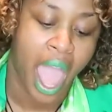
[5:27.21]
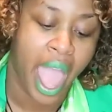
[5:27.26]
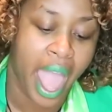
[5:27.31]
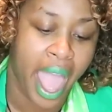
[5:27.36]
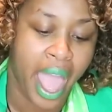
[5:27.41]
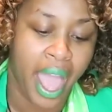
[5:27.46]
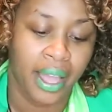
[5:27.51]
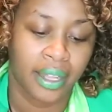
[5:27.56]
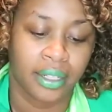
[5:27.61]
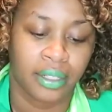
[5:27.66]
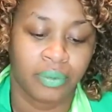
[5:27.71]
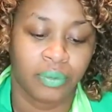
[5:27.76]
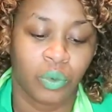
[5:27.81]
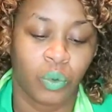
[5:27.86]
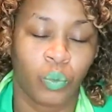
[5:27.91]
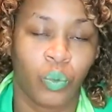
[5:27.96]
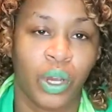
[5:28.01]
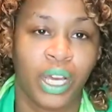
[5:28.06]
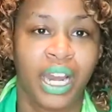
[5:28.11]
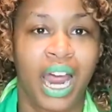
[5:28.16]
And
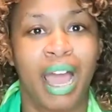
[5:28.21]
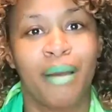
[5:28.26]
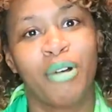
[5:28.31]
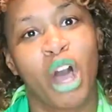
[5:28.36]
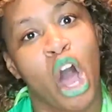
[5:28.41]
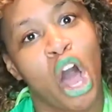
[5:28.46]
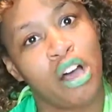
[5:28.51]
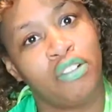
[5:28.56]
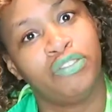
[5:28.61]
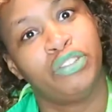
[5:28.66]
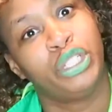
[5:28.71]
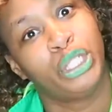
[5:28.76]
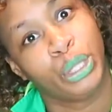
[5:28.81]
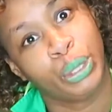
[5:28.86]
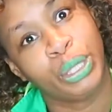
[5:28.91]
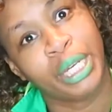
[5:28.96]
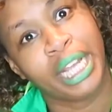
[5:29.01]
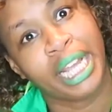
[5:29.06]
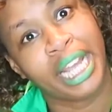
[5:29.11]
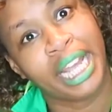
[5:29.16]
when I'm off
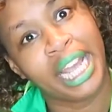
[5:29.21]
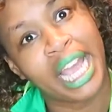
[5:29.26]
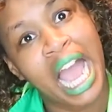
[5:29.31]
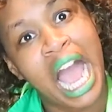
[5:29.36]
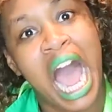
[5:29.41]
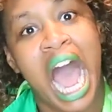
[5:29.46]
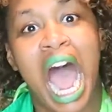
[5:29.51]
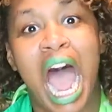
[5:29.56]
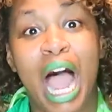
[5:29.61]
duty,